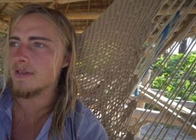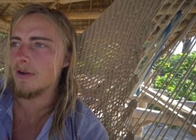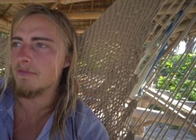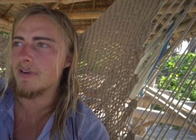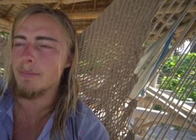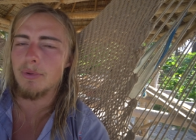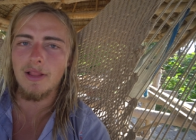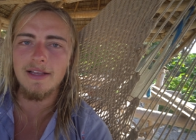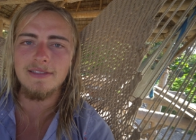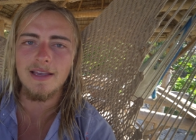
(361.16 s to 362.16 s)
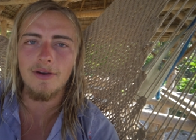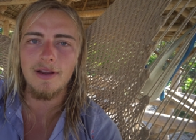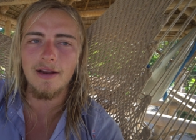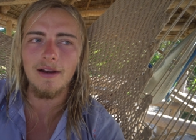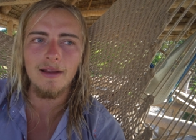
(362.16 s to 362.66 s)
Cause I don't have any blades out
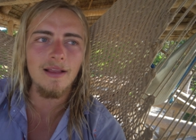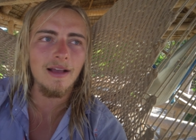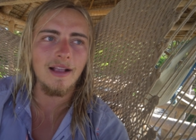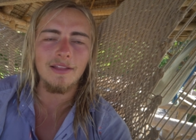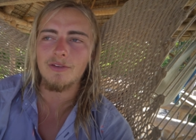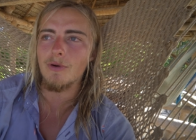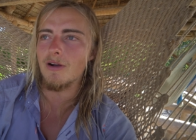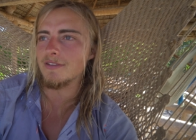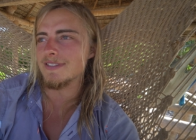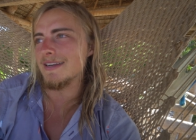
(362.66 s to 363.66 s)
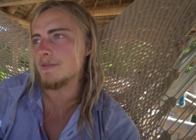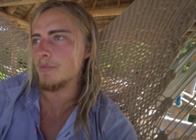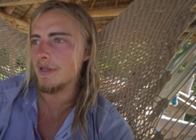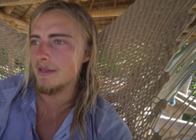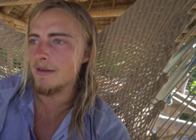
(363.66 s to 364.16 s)
here. I, I got the wrong size
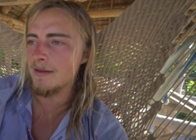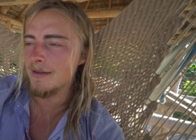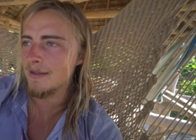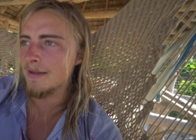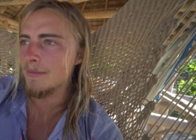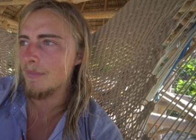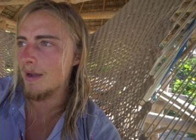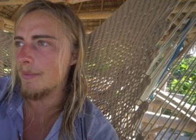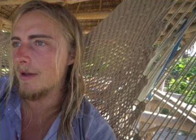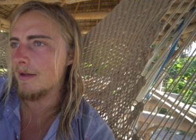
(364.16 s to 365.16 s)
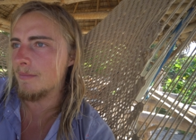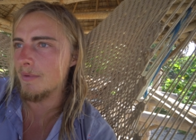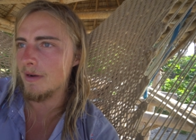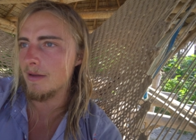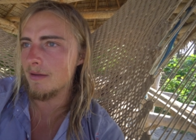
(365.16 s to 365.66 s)
blade. My bad,
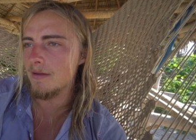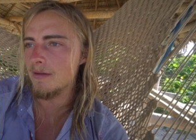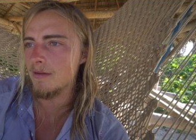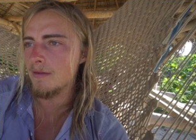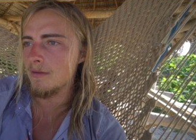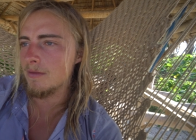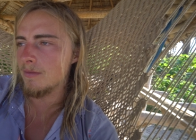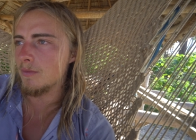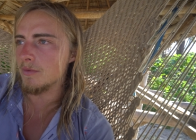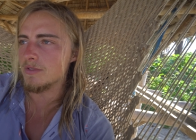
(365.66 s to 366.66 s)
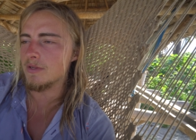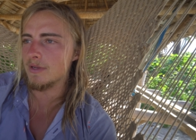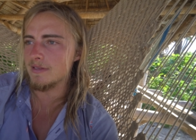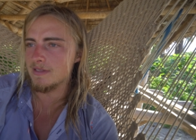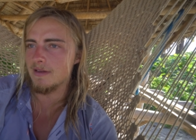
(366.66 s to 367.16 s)
but uh, we'll still
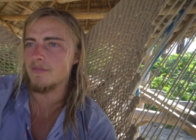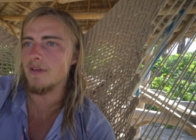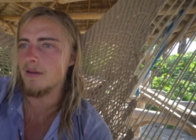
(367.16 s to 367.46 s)
get stuff